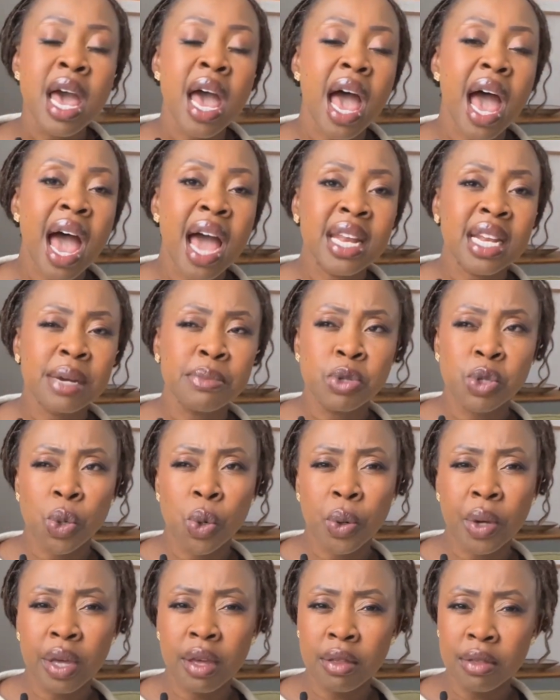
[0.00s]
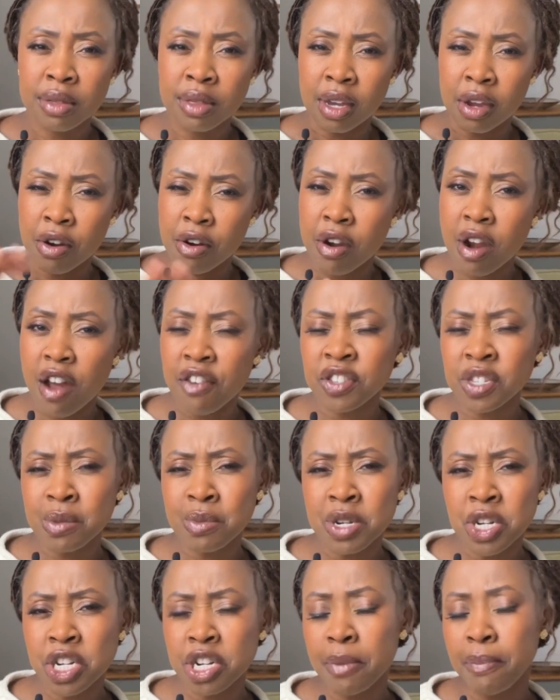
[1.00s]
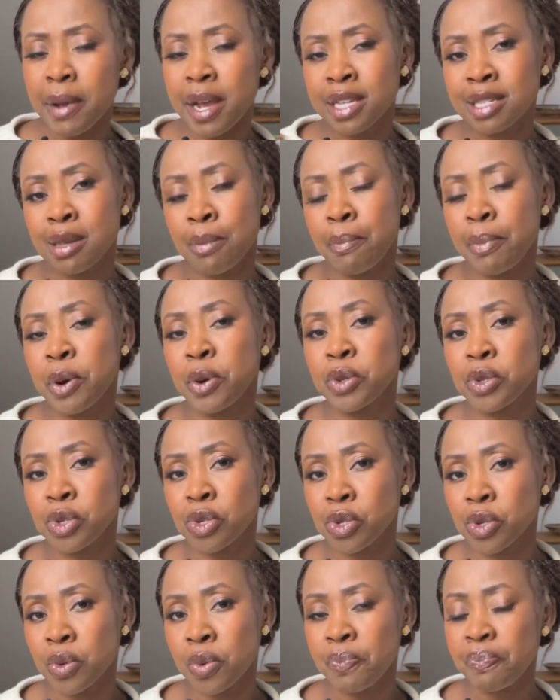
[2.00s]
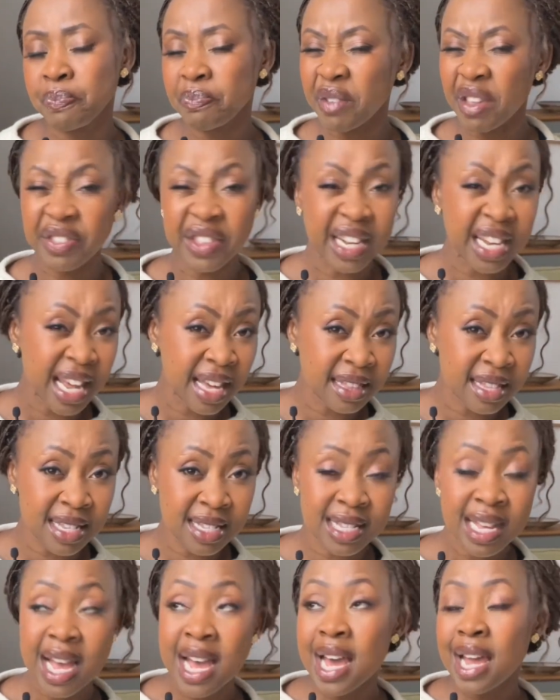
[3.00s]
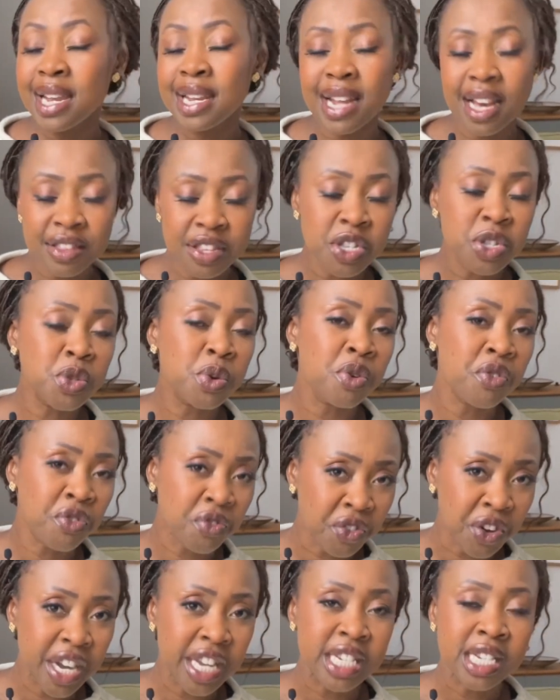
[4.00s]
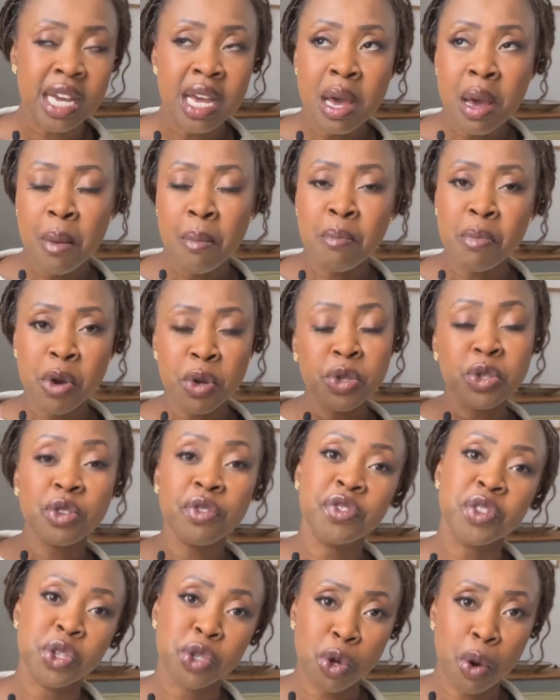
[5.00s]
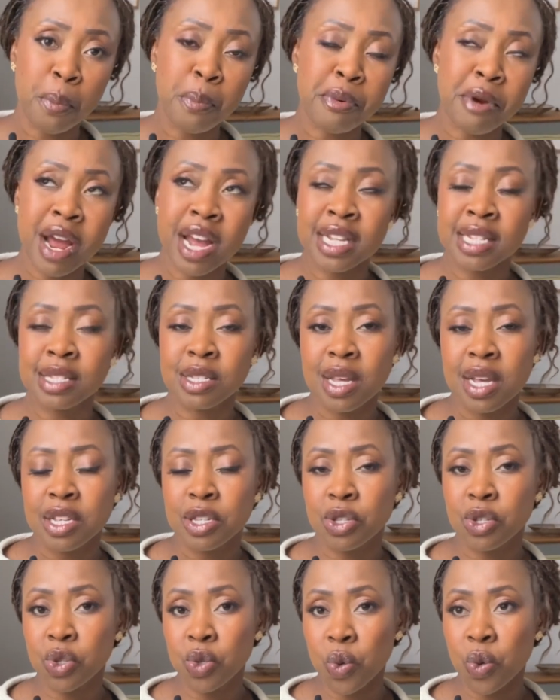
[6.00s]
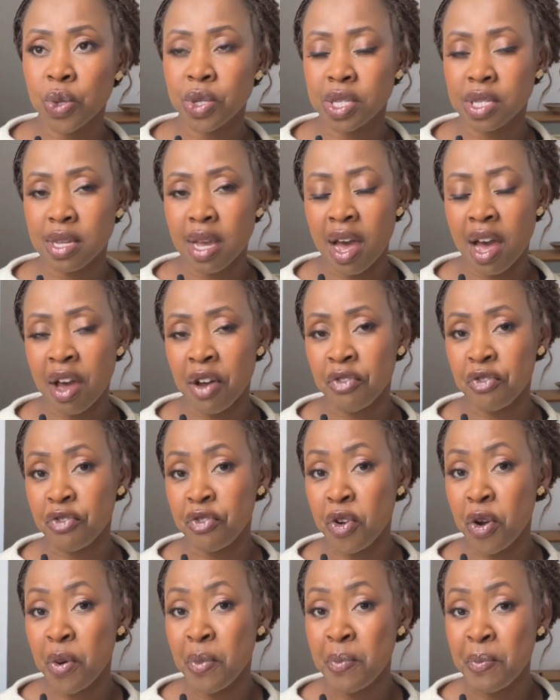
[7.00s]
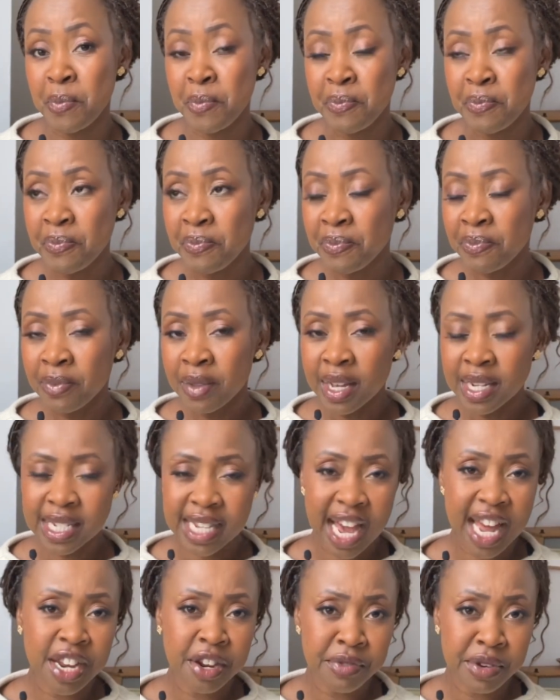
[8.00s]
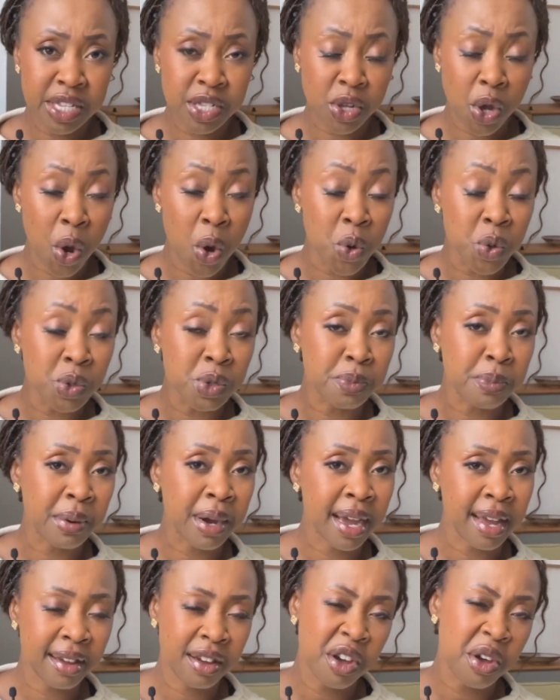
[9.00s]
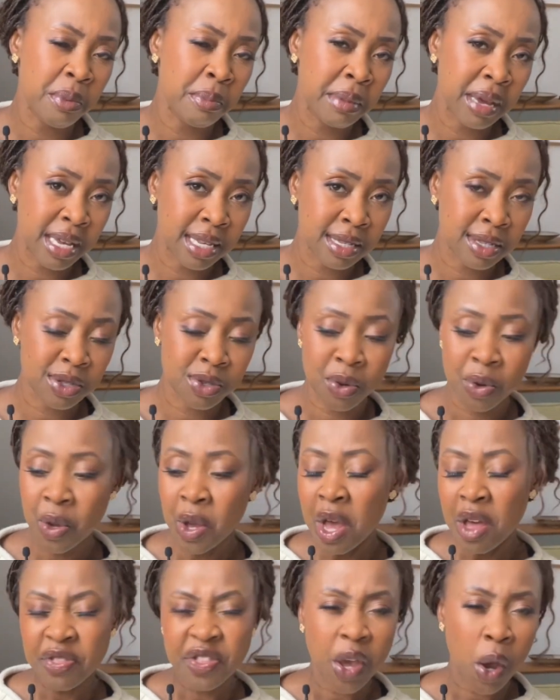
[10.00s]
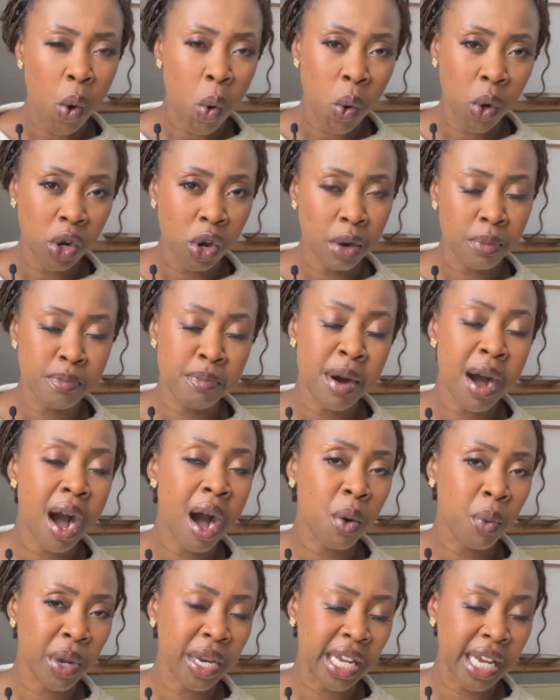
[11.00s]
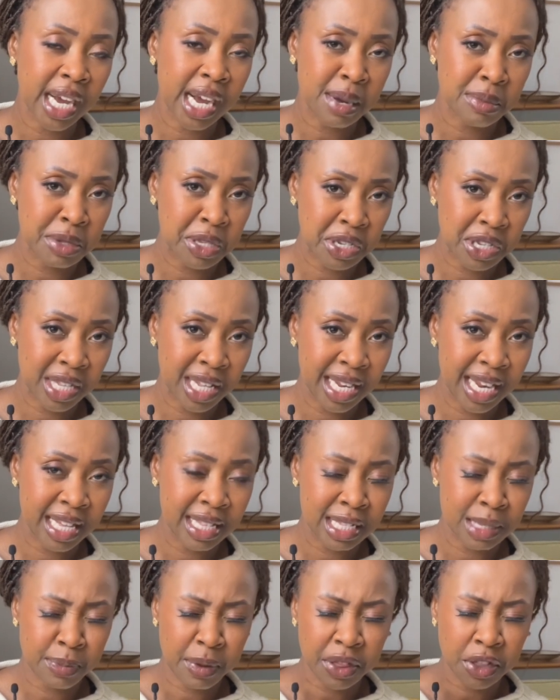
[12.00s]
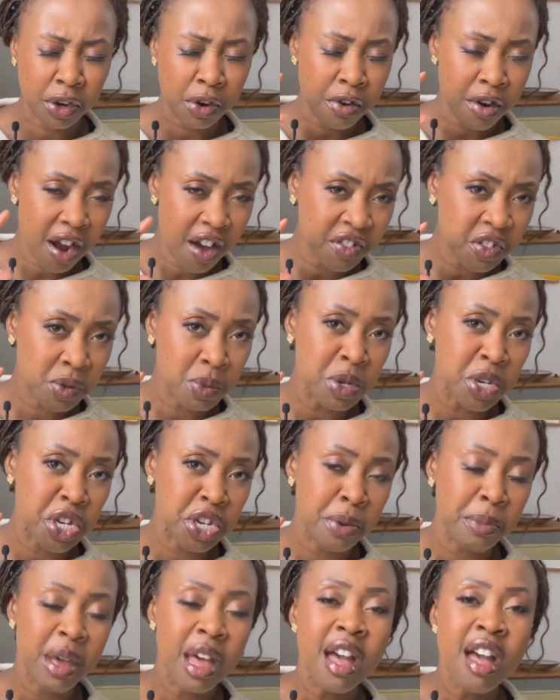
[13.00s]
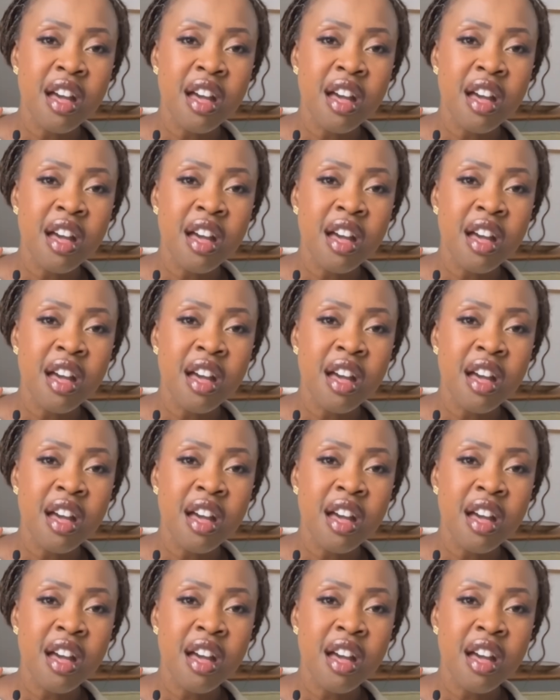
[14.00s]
And I'm talking the craftsmanship as opposed to the leathers. Leathers, you'll find most of the top brands source from tanneries owned by Hermes. So they're all on par when it comes to the leathers. But the craftsmanship,